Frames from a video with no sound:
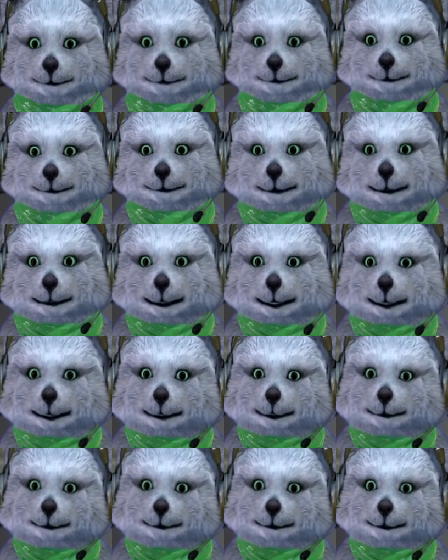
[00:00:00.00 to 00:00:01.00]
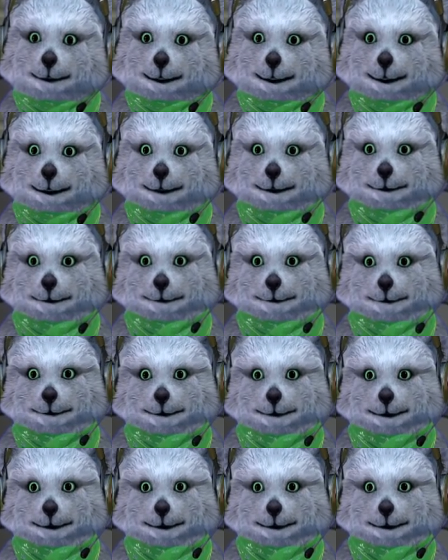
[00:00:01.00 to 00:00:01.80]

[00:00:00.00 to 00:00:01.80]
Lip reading: (silence)